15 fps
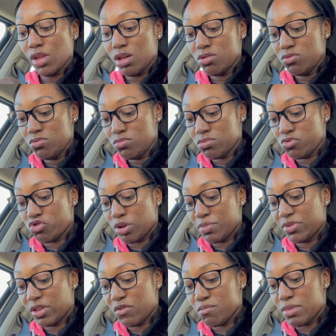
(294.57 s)
Oops,
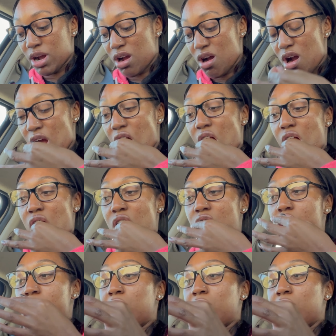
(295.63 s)
look at my car. Oh.